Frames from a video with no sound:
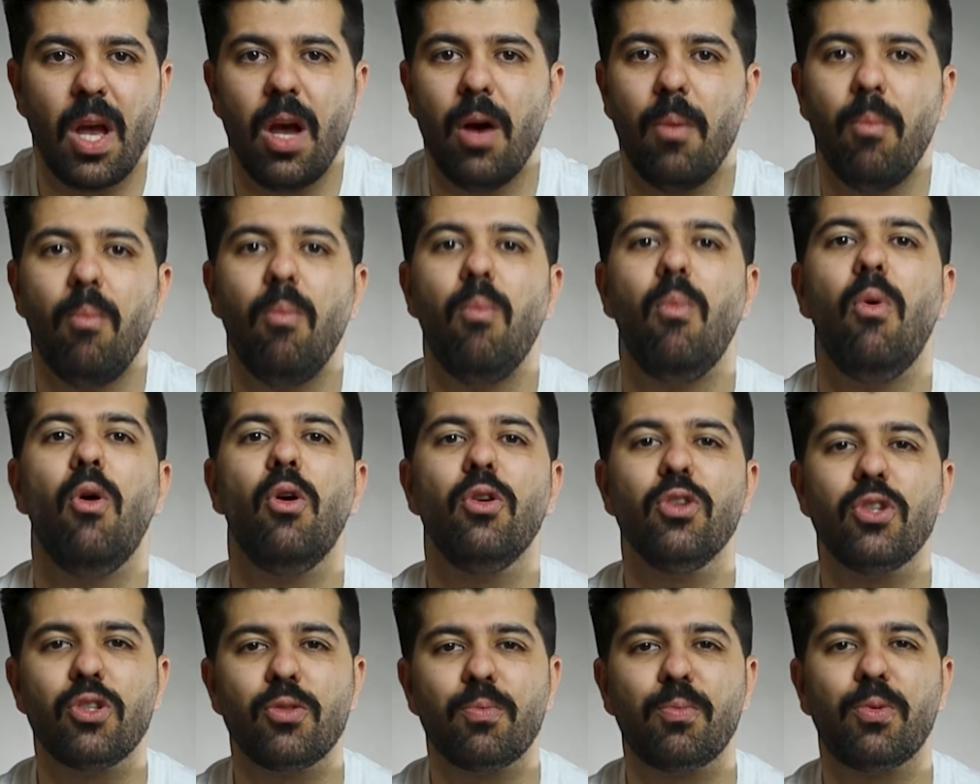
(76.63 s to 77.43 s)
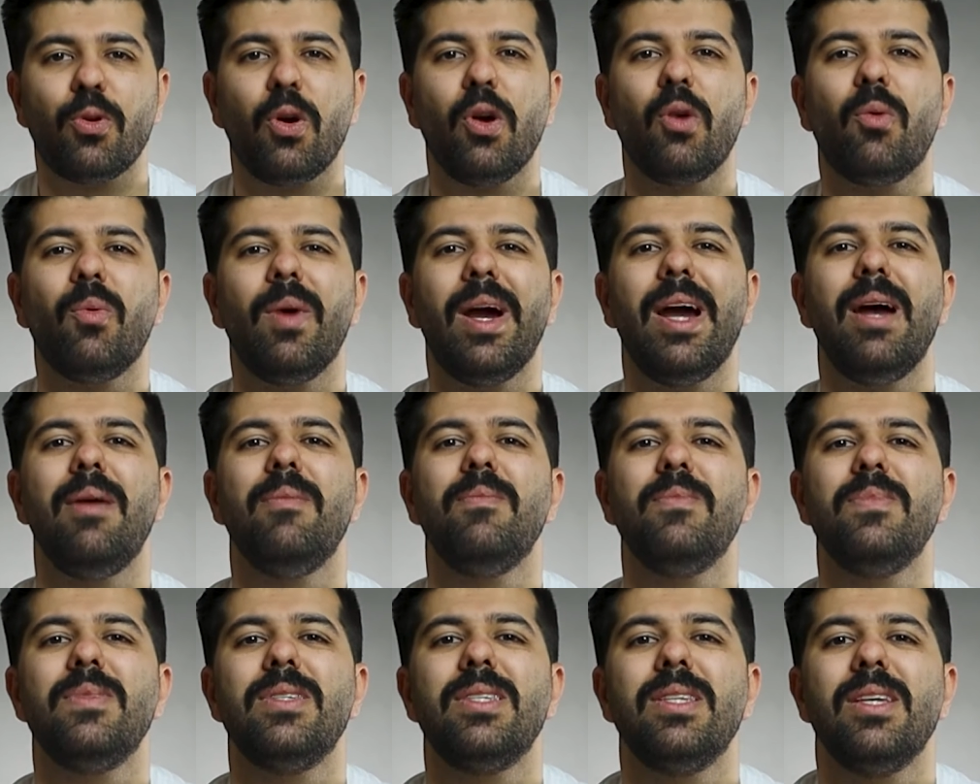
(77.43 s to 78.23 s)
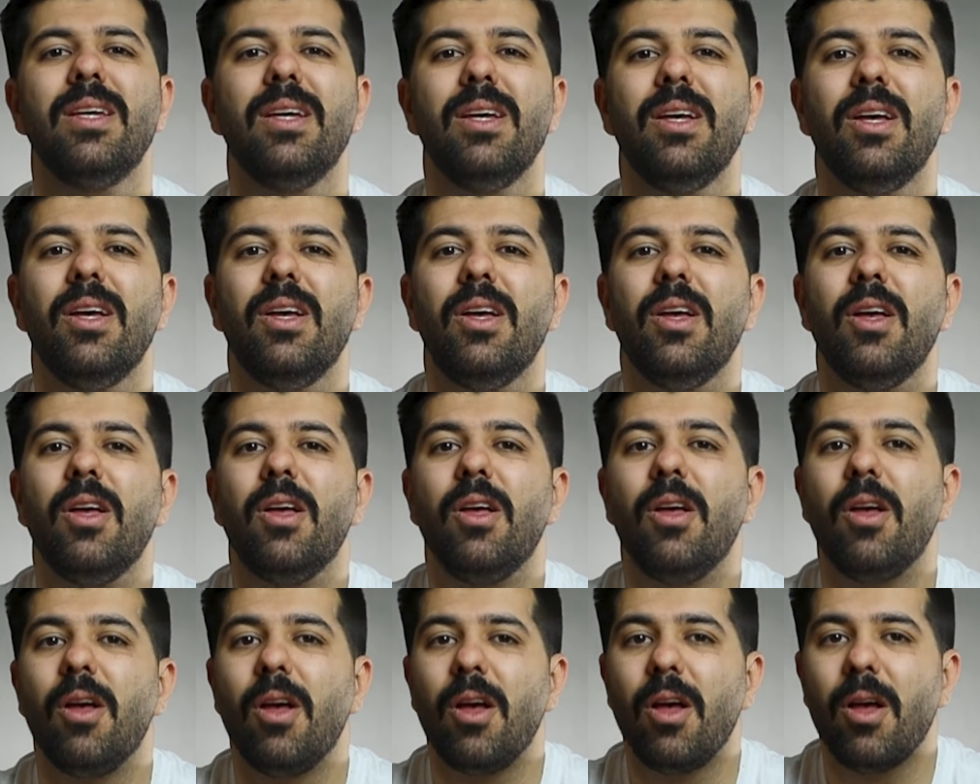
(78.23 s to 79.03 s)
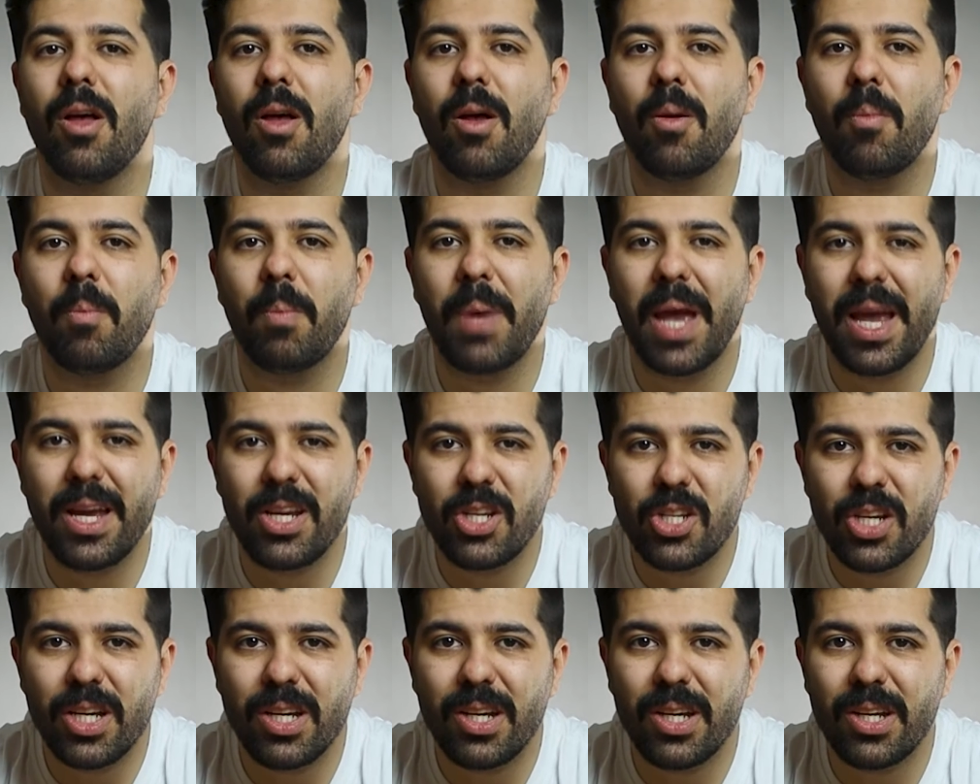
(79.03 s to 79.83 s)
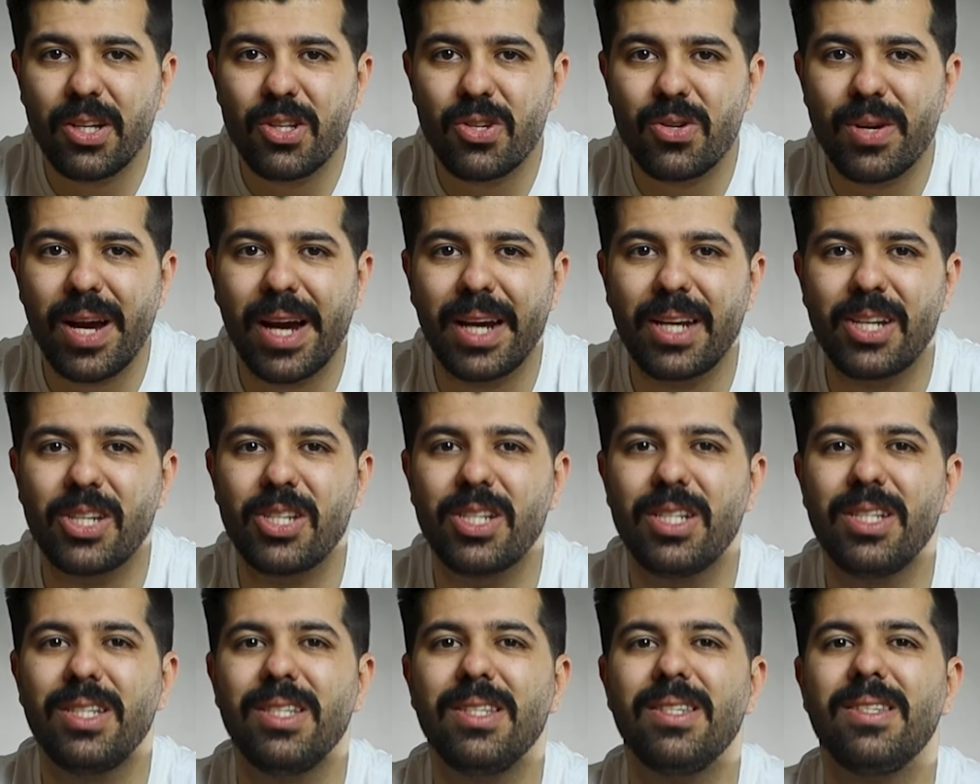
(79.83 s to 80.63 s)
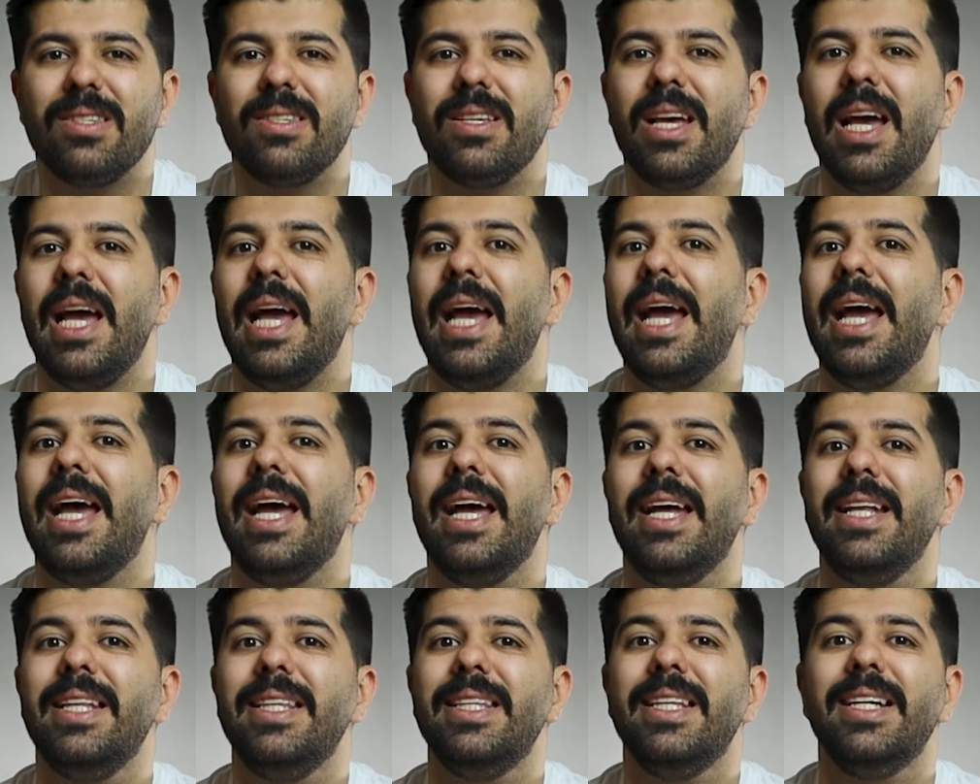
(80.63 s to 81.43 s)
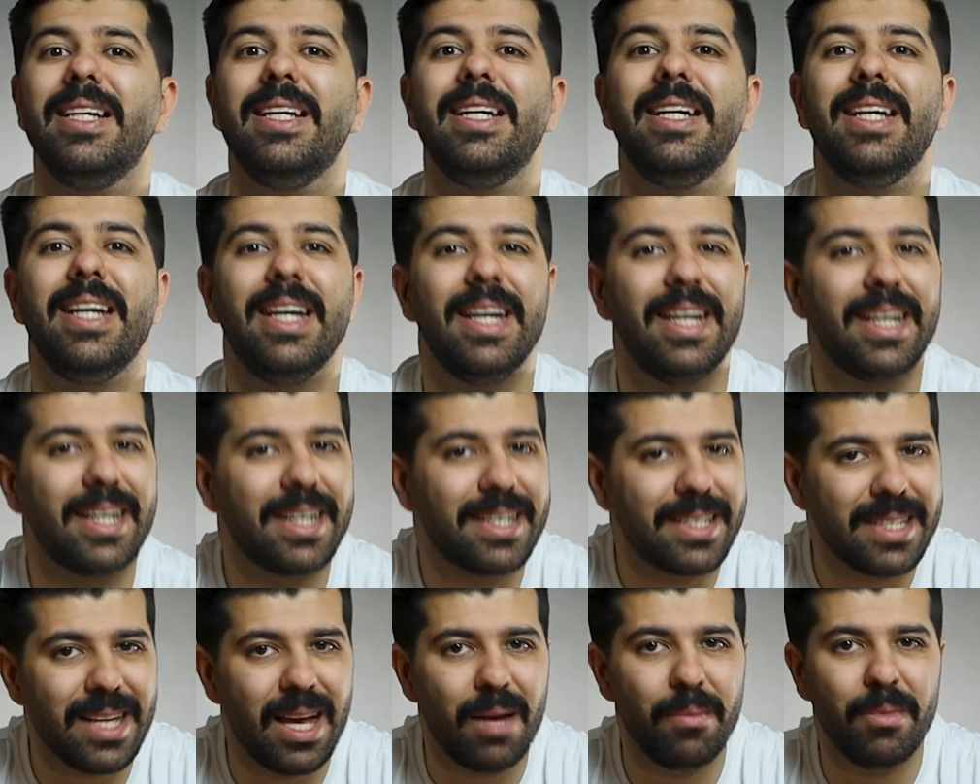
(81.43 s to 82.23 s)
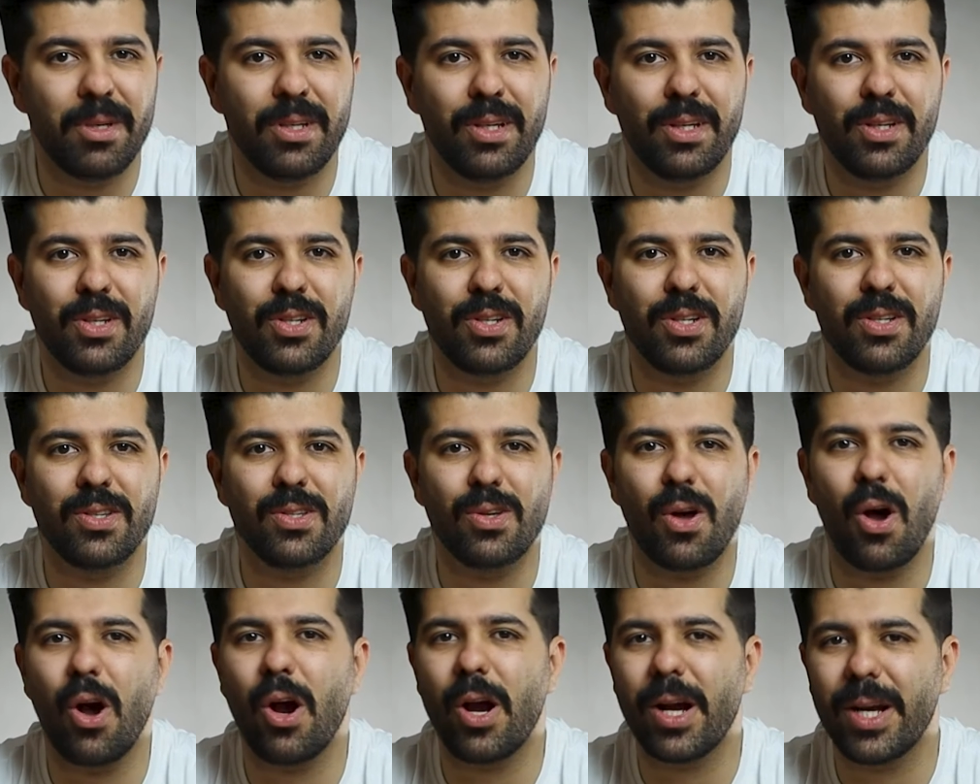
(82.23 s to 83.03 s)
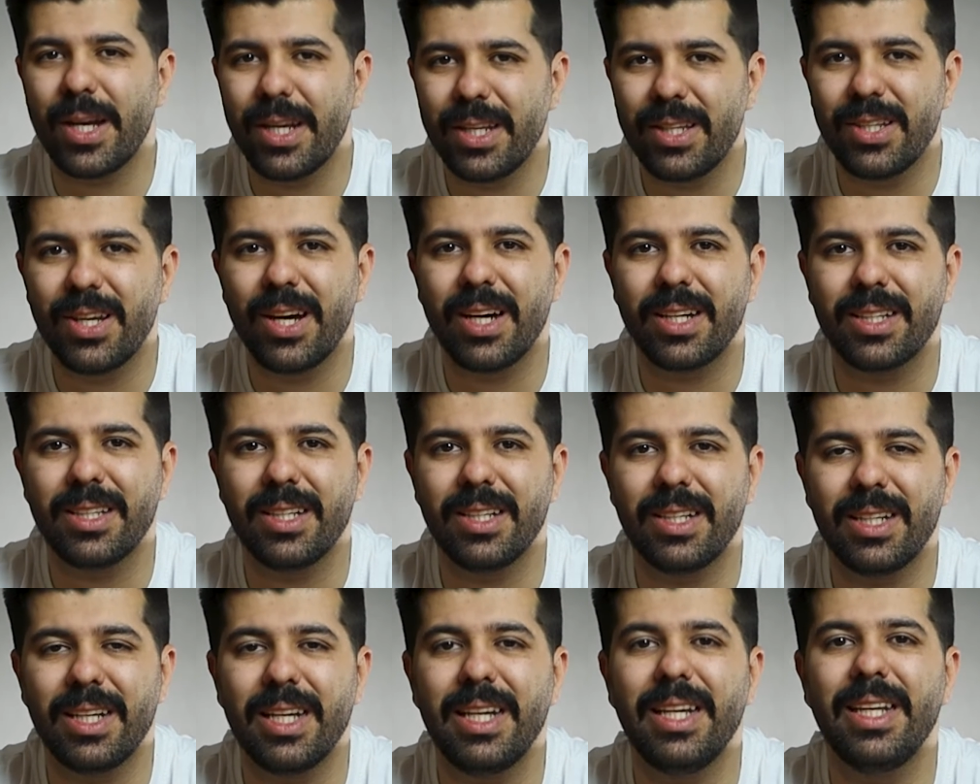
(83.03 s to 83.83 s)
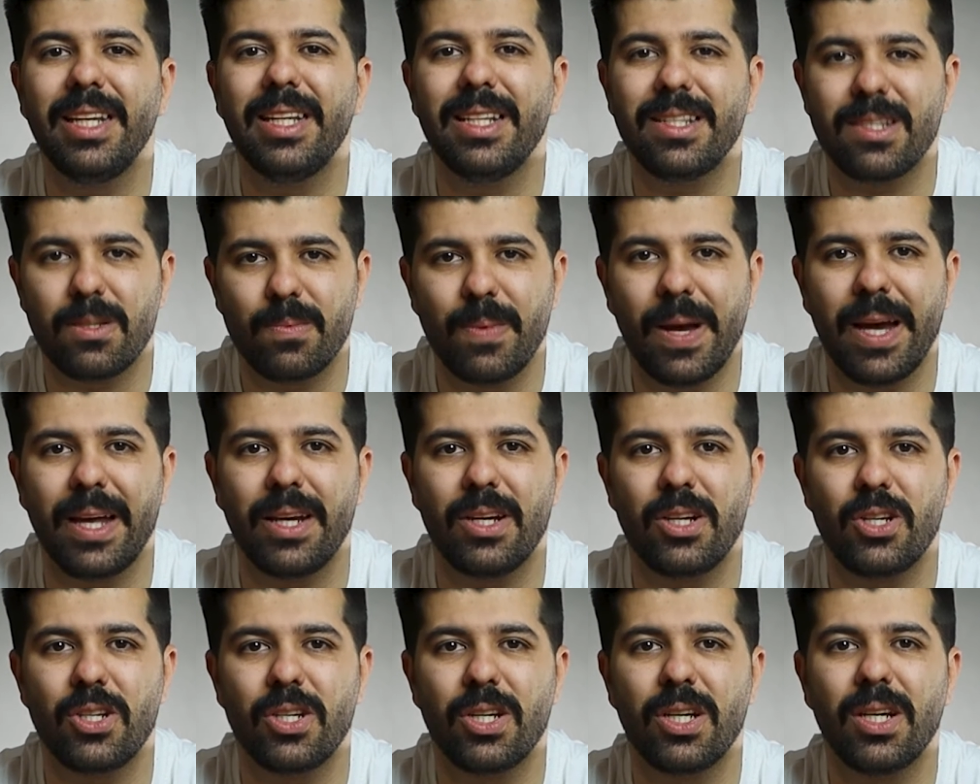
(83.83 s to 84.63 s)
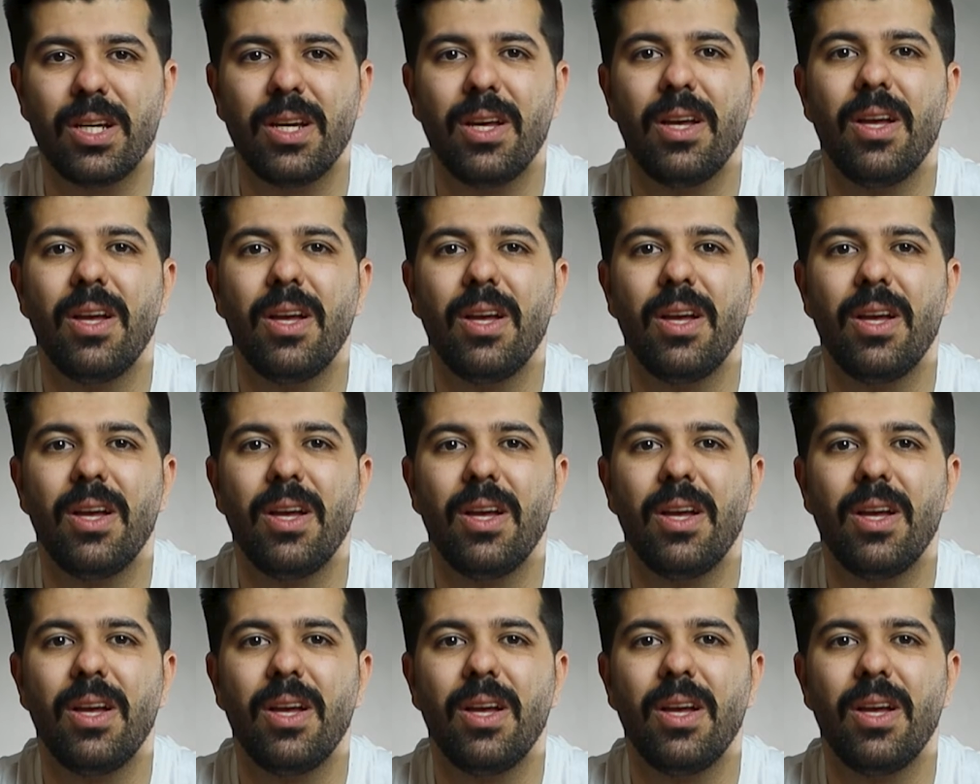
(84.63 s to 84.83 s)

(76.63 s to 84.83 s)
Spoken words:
Most programs, patient interactions, and examinations are conducted in Spanish.